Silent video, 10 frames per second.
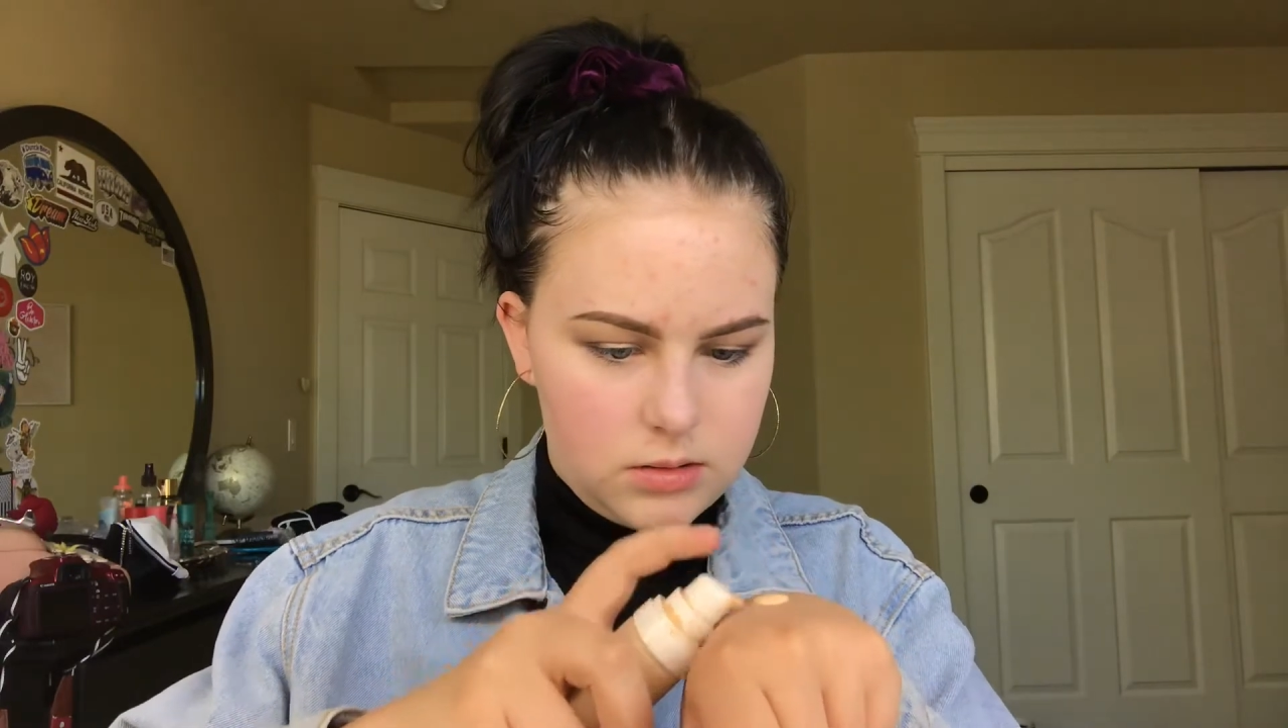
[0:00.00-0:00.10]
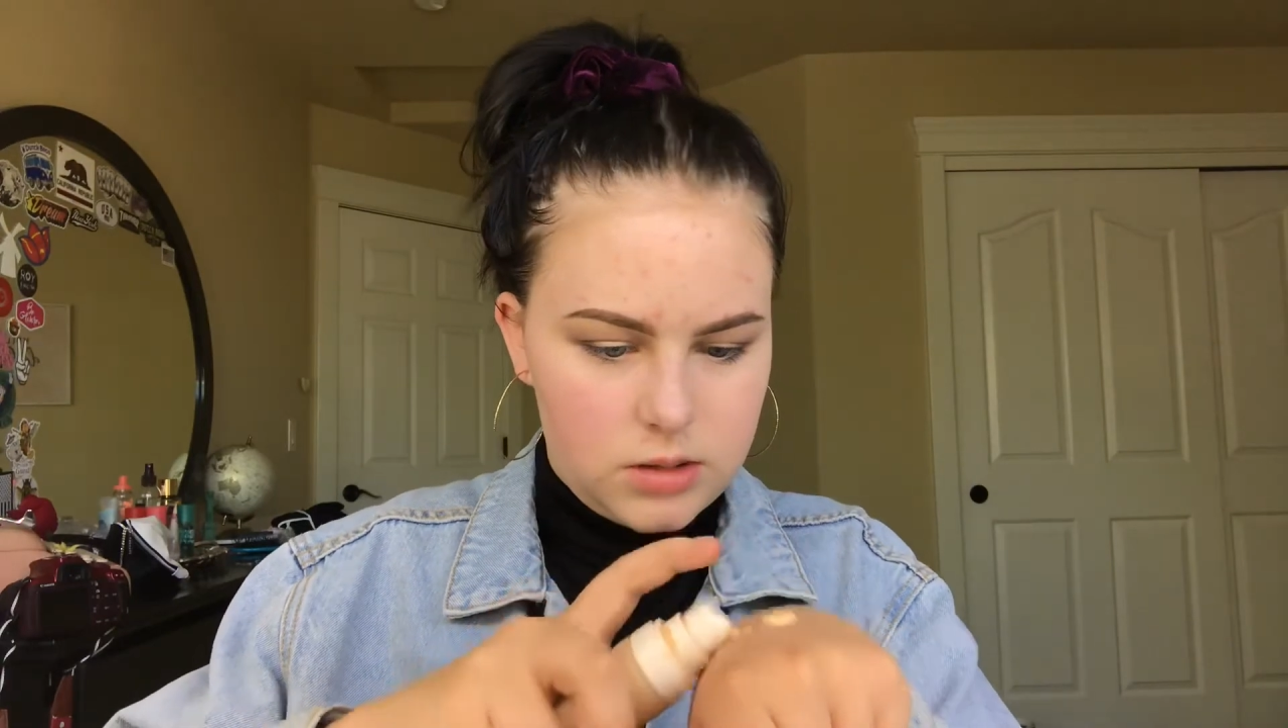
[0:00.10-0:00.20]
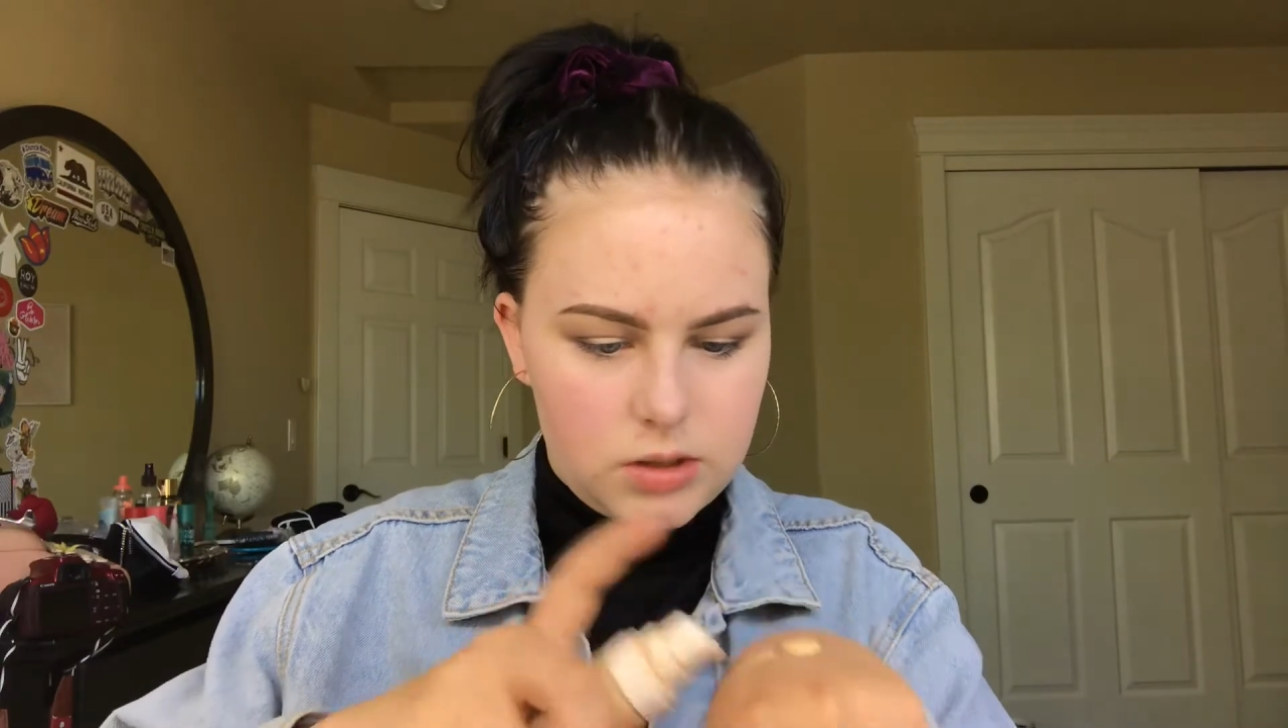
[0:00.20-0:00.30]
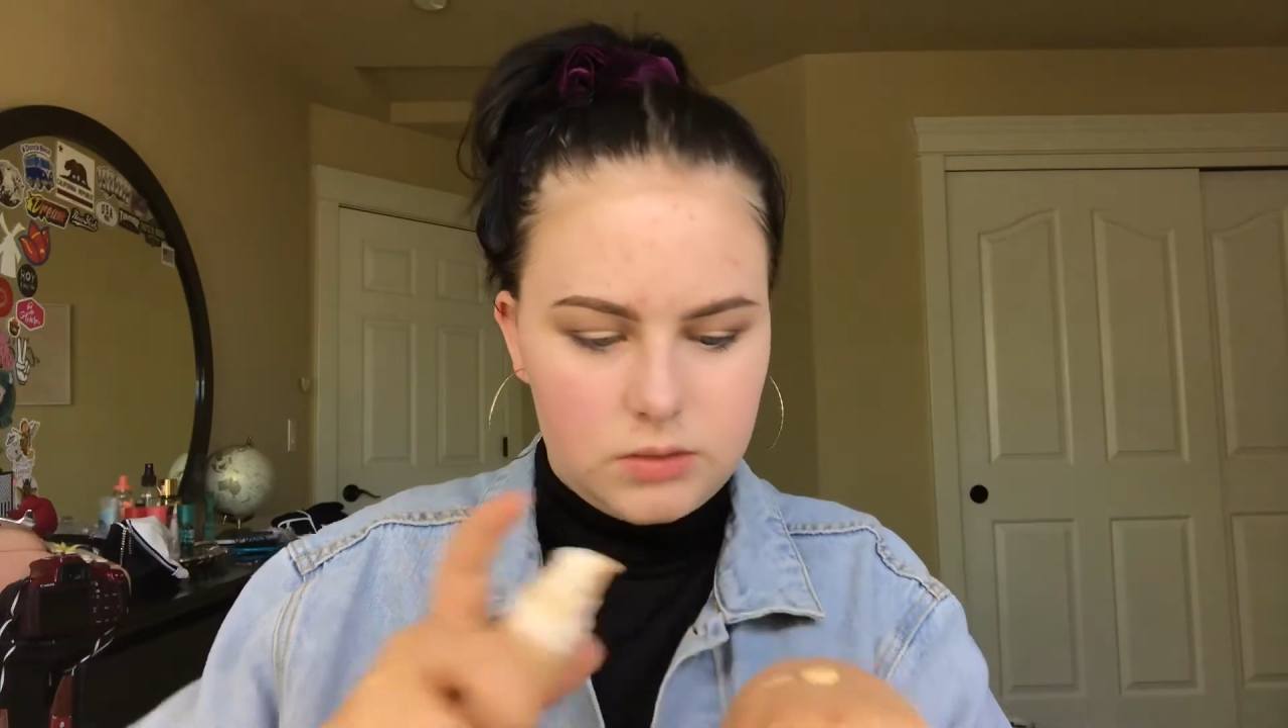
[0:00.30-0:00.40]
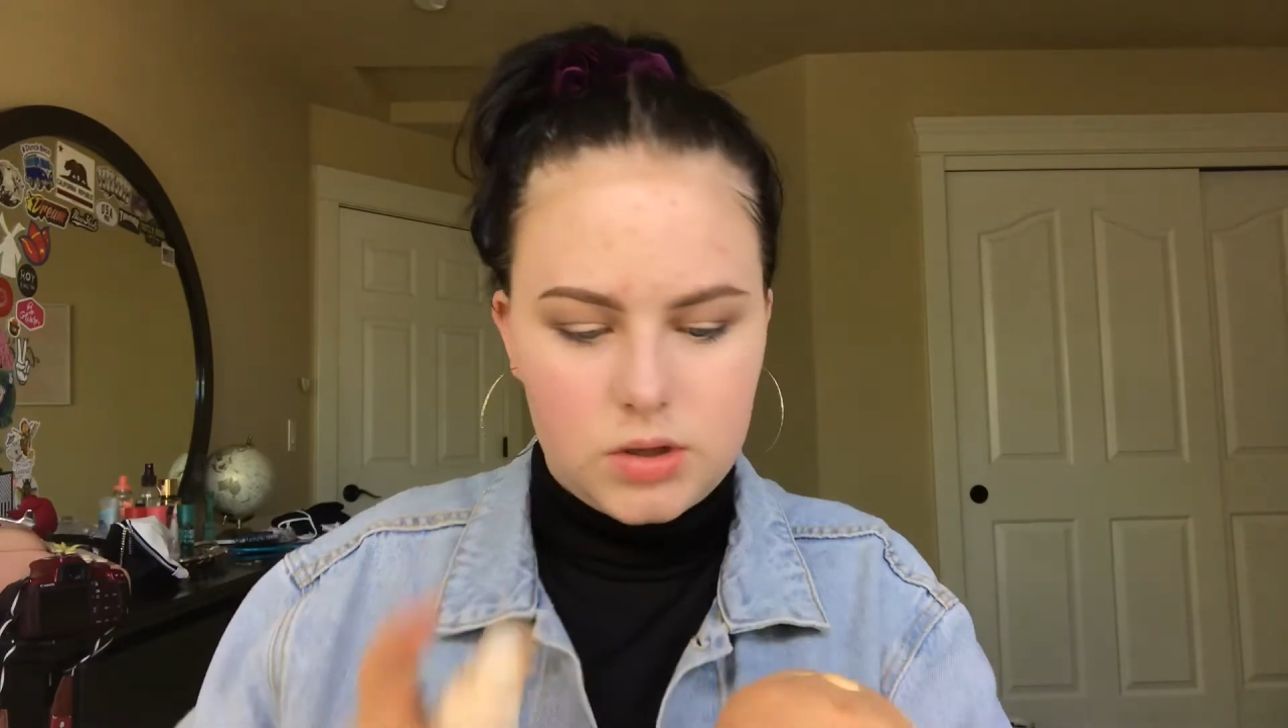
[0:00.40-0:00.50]

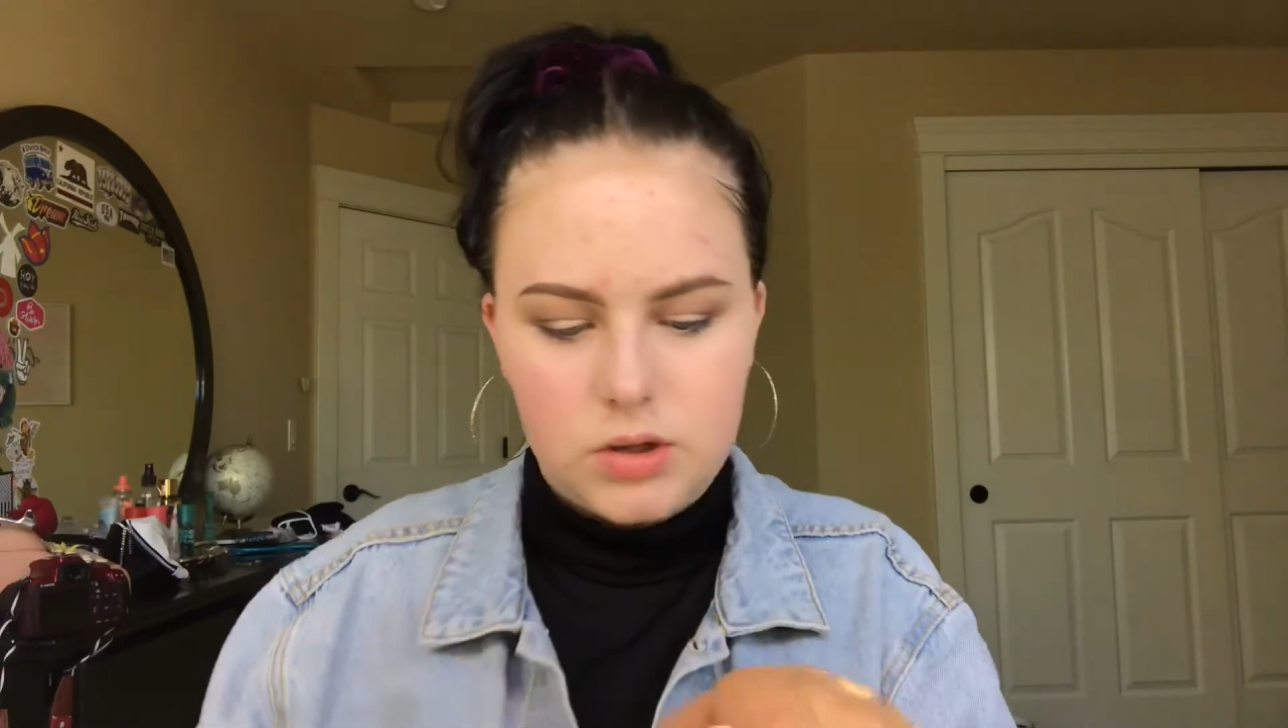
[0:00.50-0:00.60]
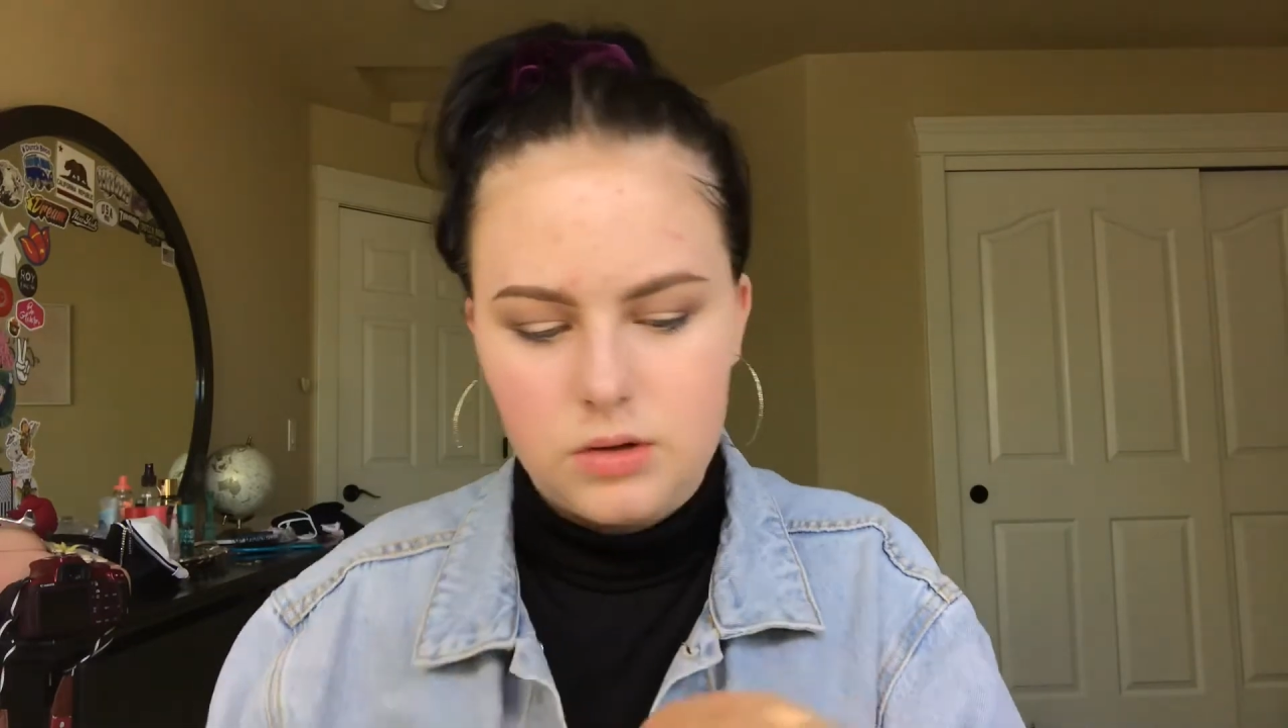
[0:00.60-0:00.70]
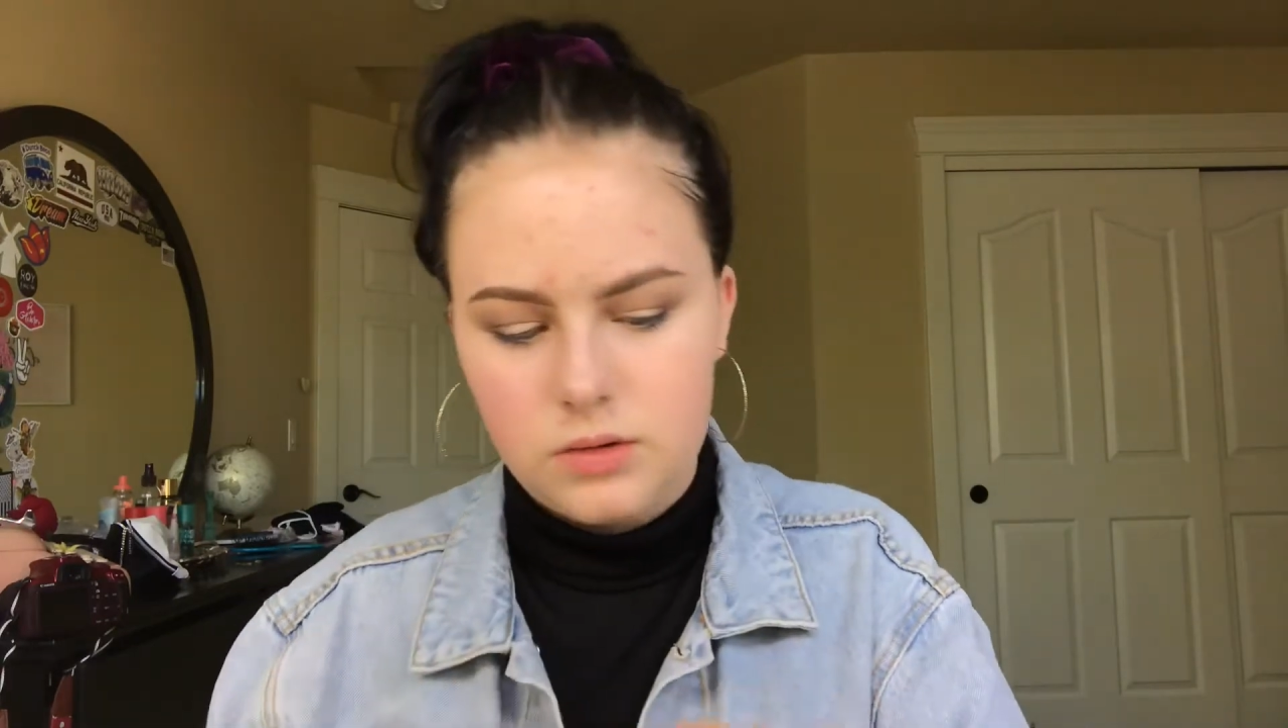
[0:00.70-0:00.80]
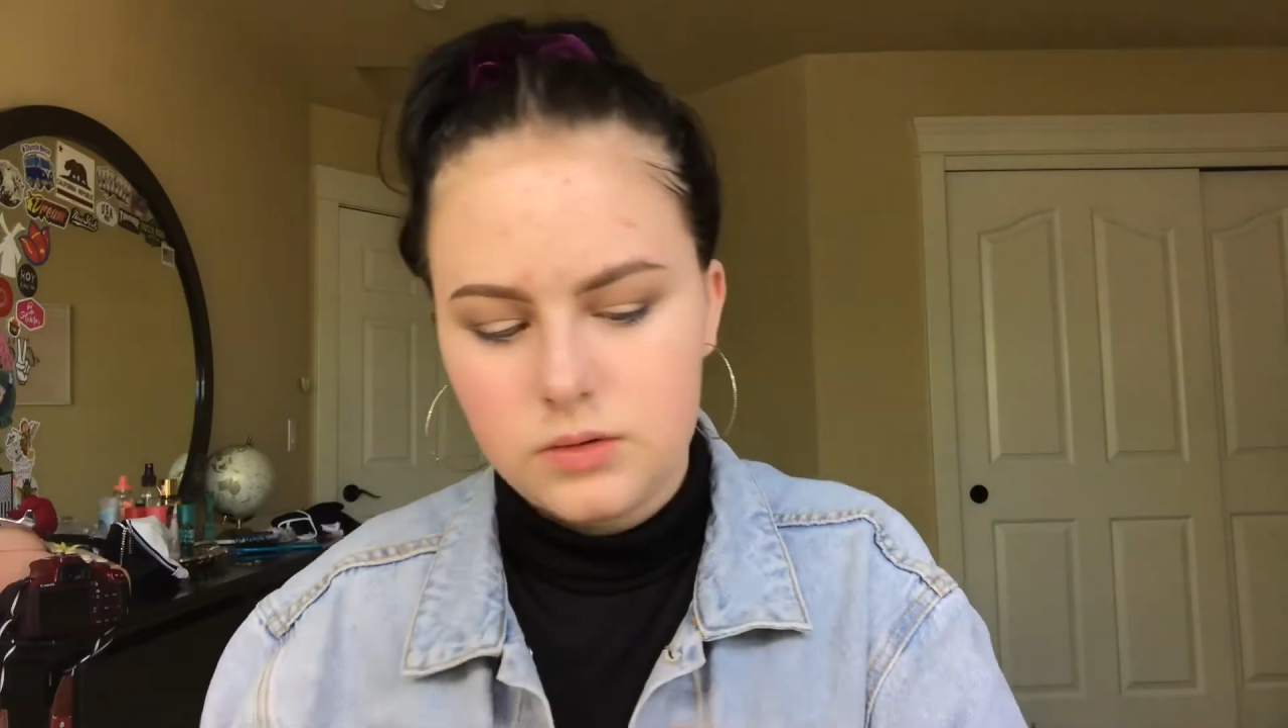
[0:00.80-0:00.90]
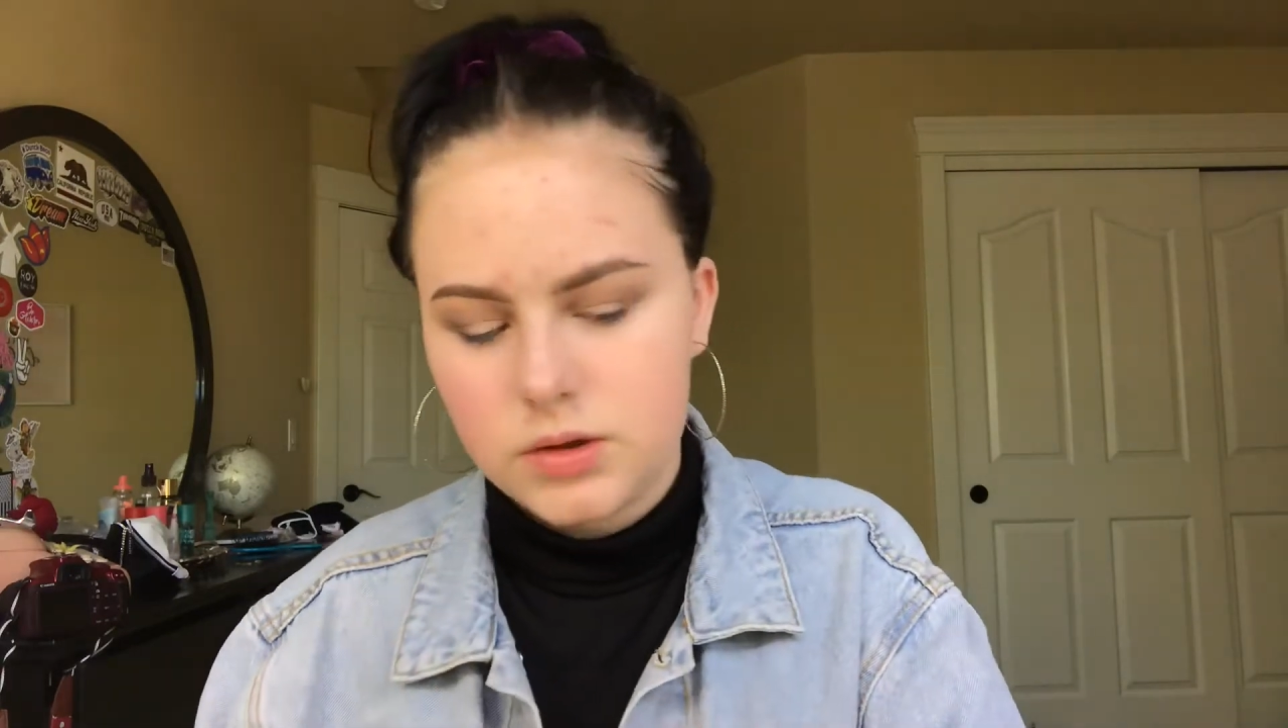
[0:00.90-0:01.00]
do 2